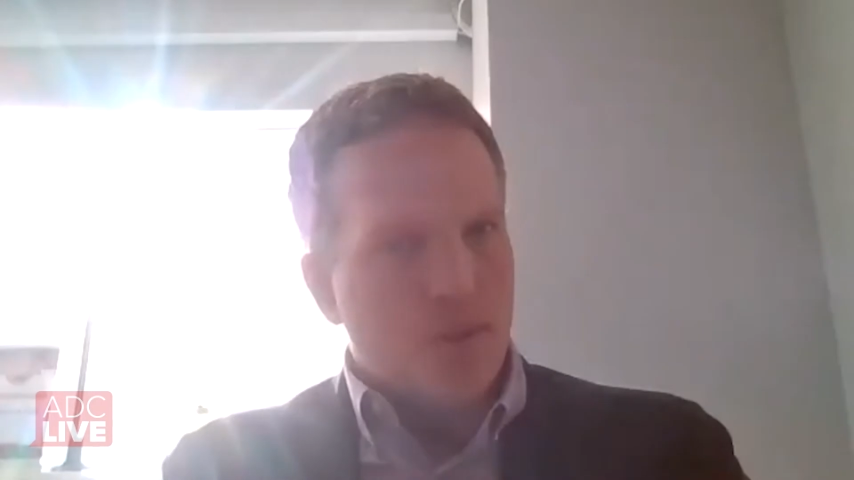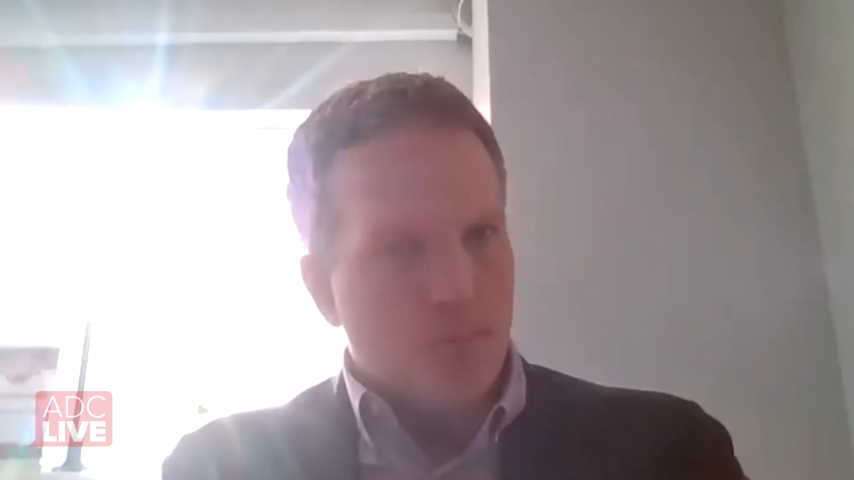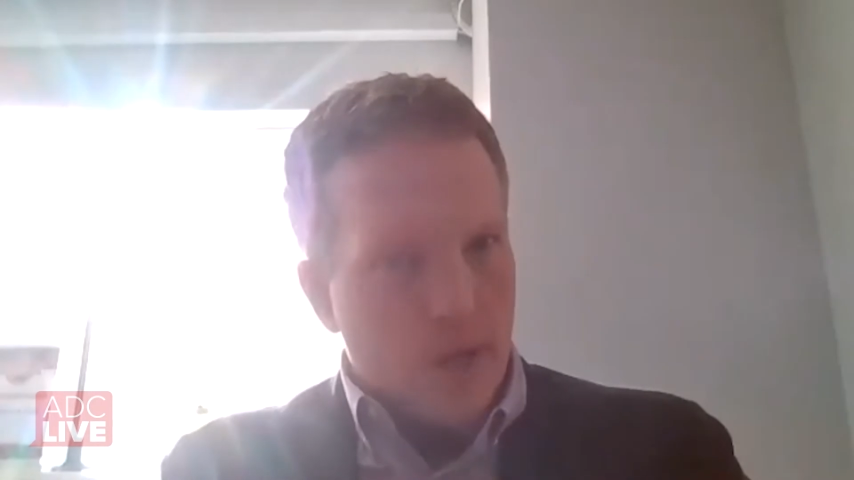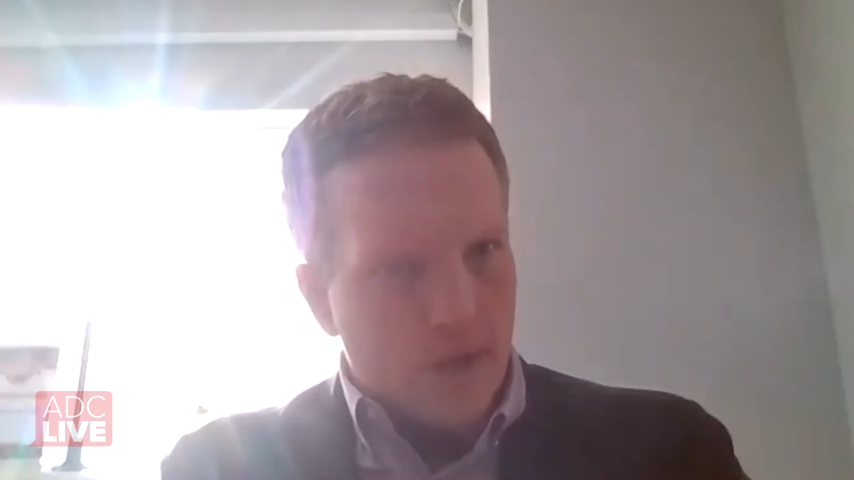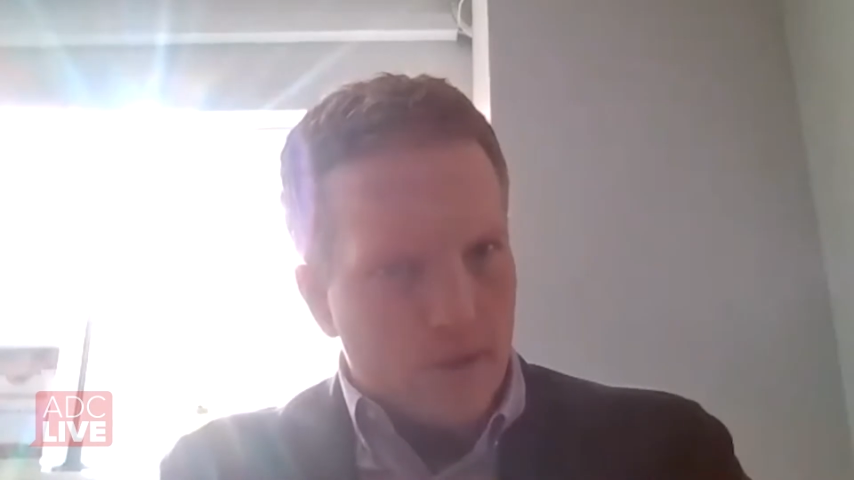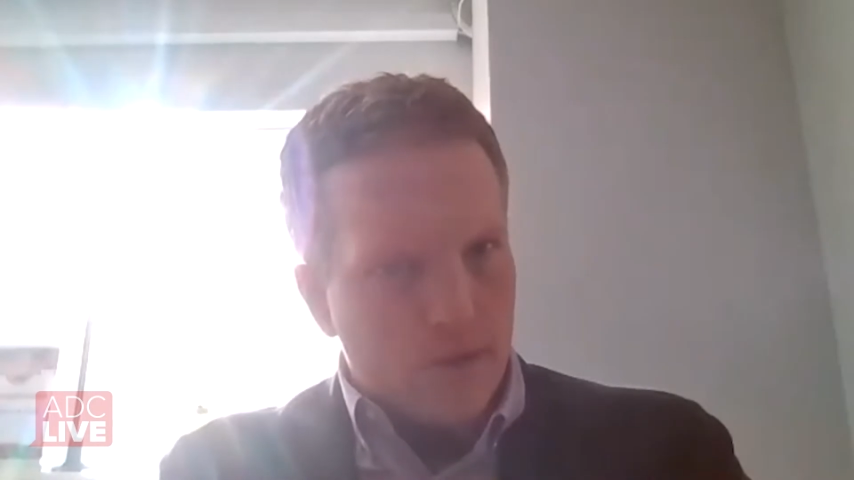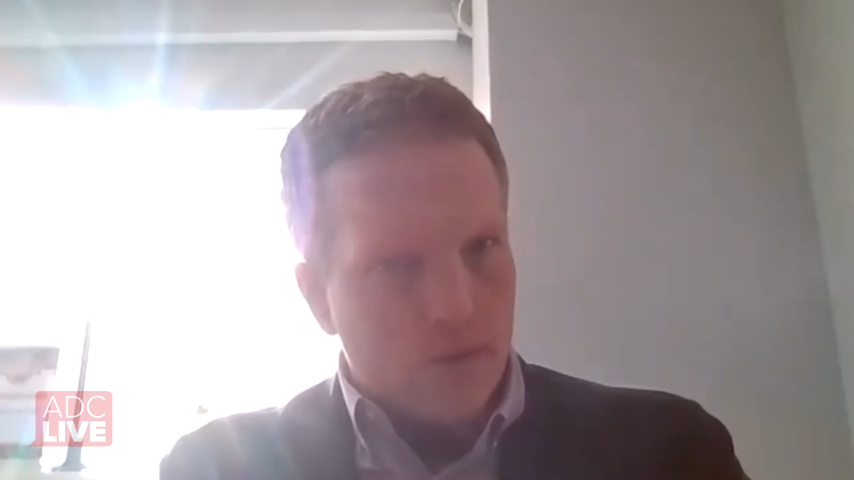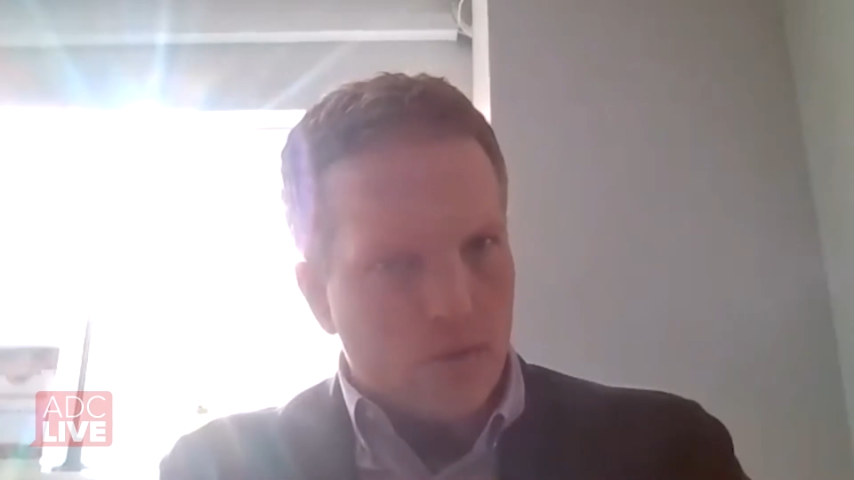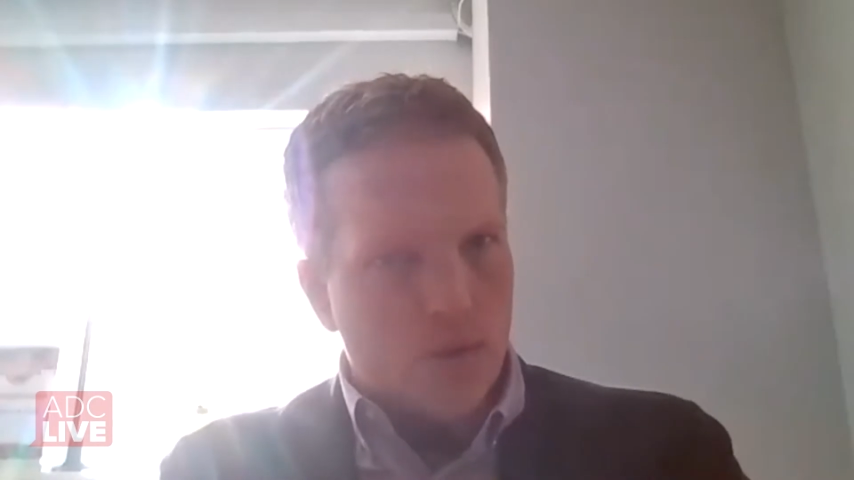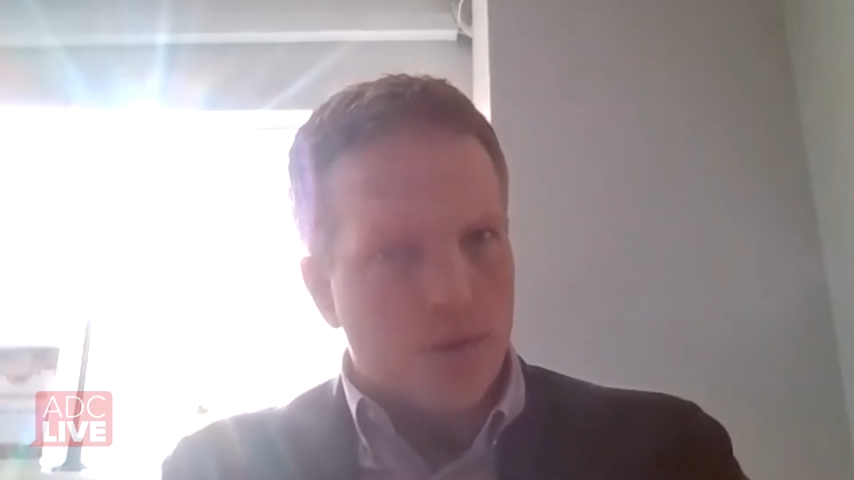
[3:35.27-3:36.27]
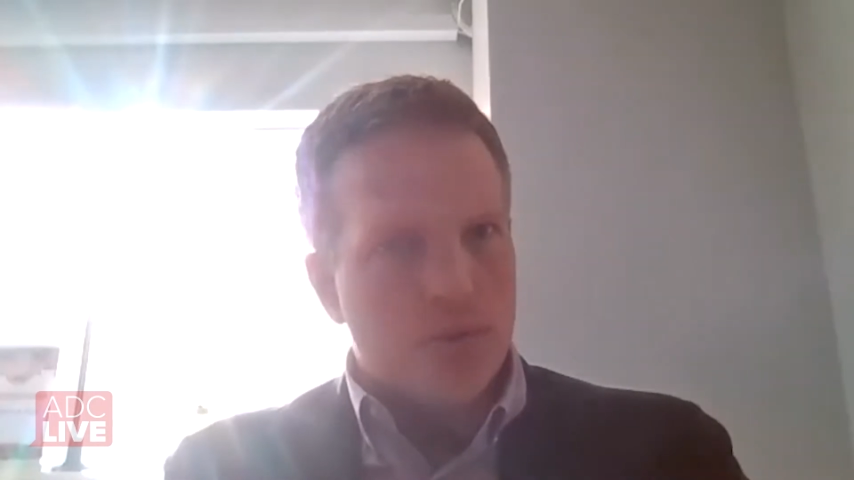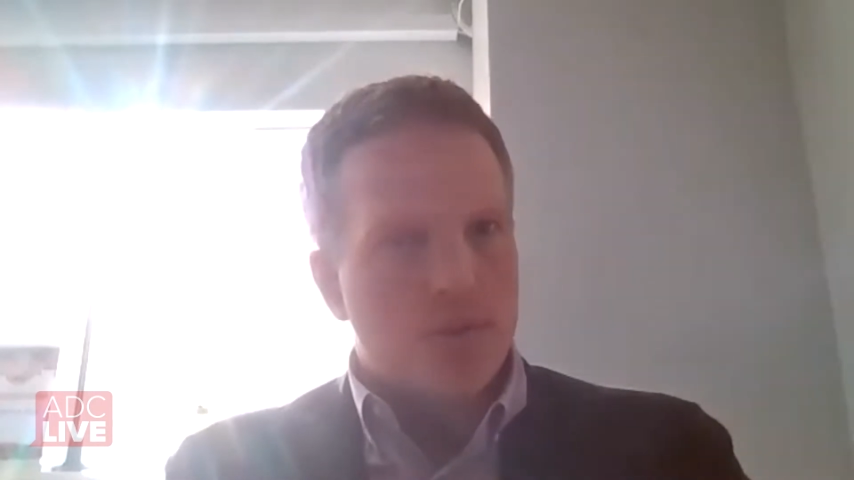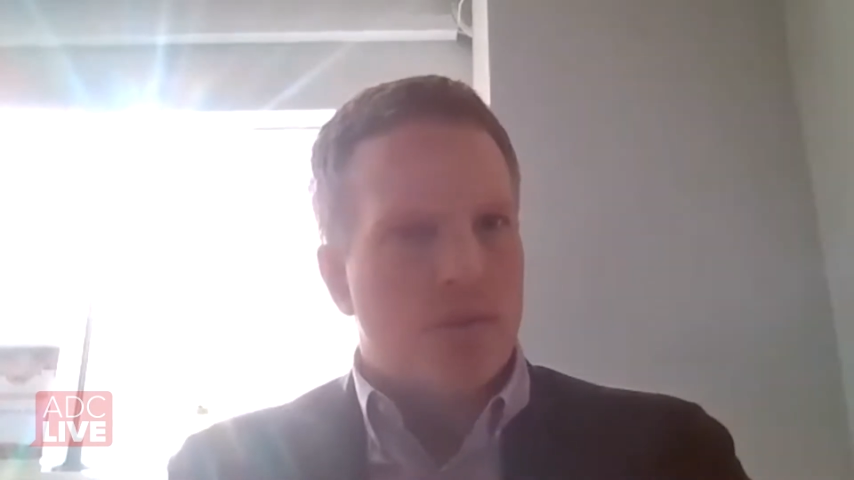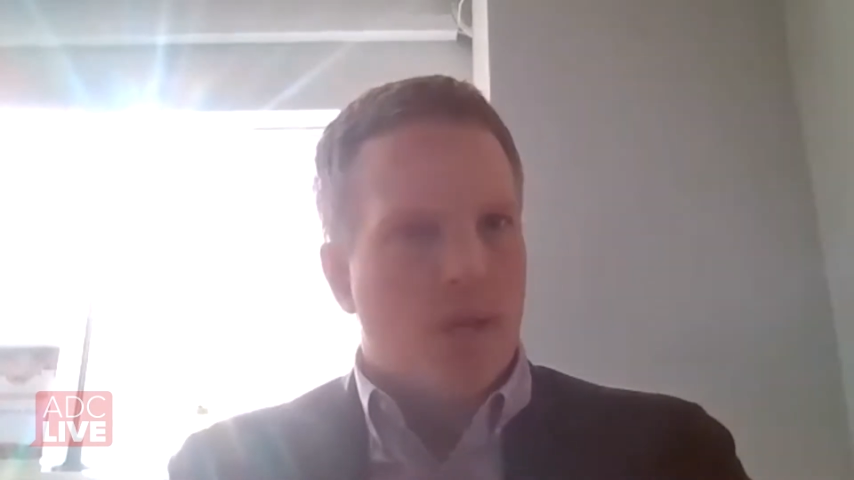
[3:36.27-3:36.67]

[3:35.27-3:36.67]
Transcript: commander or his